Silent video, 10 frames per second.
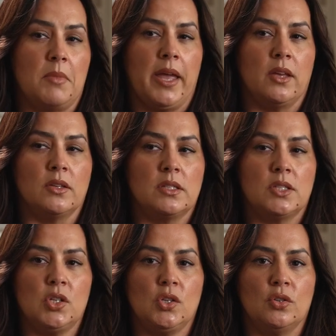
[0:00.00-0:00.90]
Myles
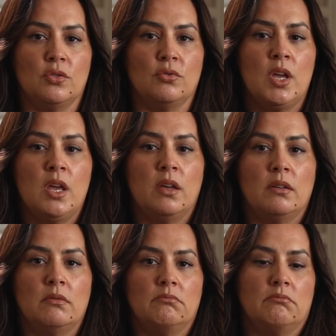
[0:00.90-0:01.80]
to
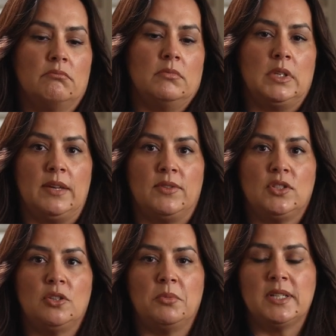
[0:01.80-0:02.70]
give his
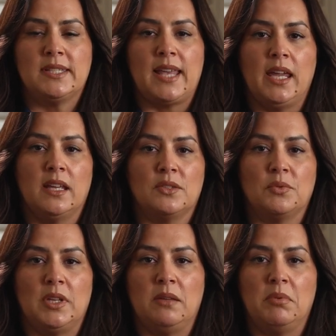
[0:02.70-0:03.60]
tumor to science.
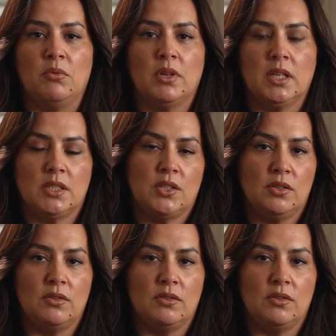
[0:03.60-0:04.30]
Would he be willing to do